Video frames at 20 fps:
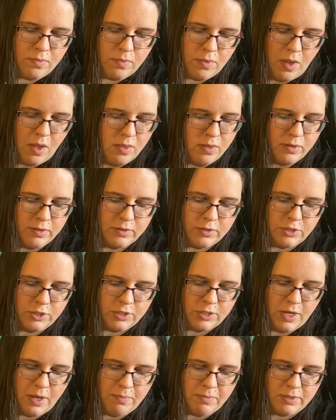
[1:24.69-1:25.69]
Remember, this is
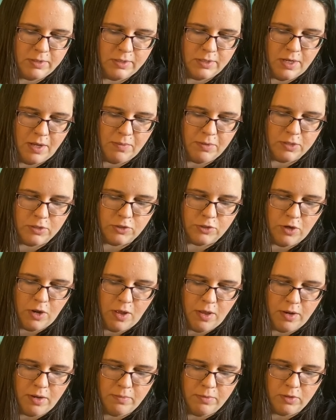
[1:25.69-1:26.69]
just how Miss Debbie's
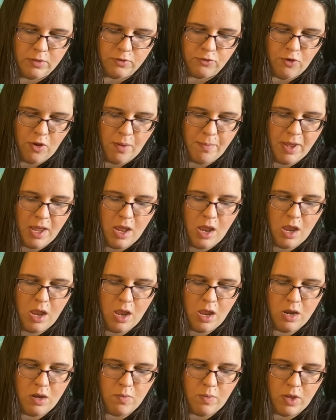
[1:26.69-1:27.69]
drawing them. You can draw them
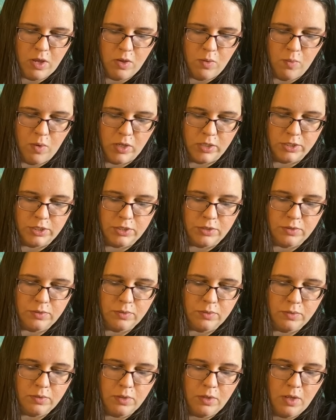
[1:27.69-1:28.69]
any way you want to,
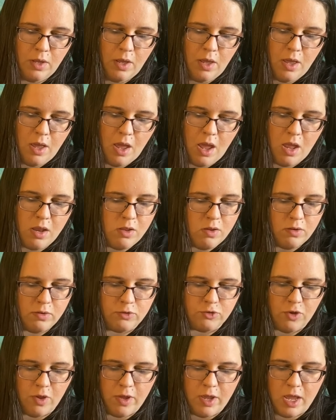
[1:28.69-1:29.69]
and you can
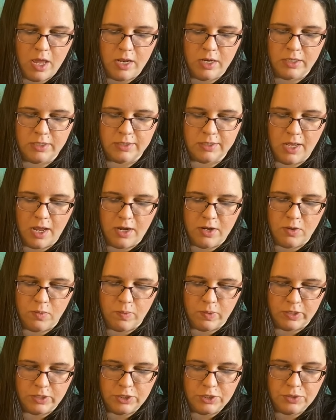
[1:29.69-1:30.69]
draw any design you
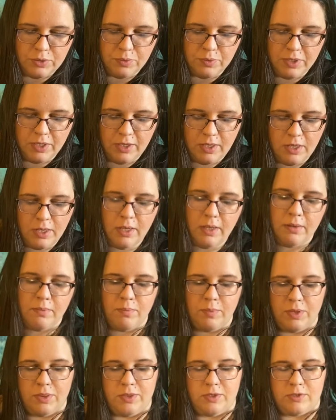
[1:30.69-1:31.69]
want to, really,
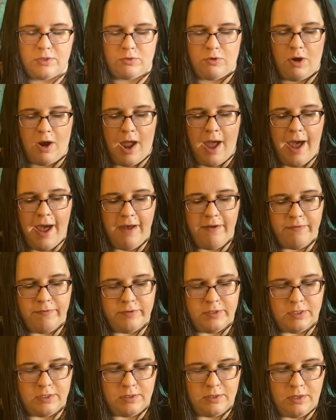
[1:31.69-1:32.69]
with this
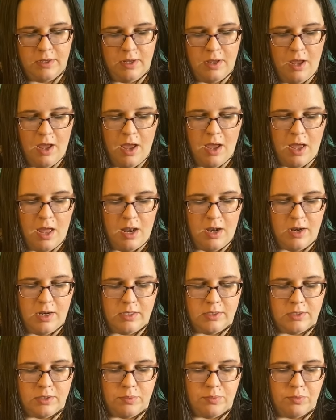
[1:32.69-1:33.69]
craft. And it
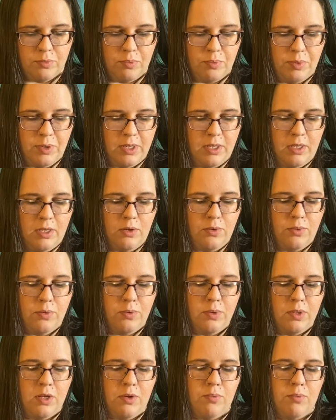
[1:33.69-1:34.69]
ends up really
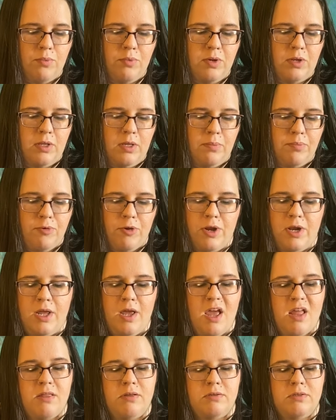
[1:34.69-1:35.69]
cool and really pretty,
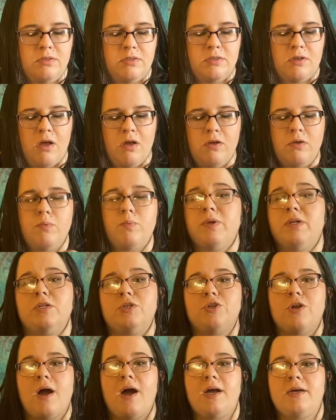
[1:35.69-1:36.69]
and the salt, when it
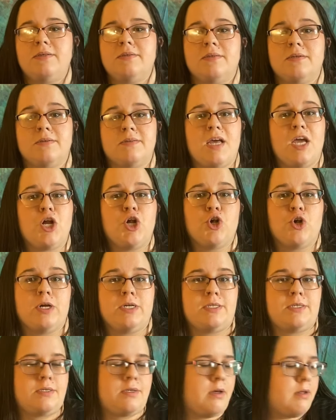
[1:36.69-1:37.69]
dries, looks like
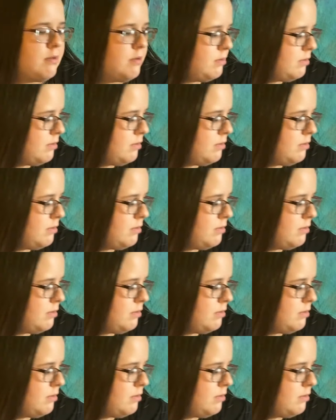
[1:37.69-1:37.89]
crystal.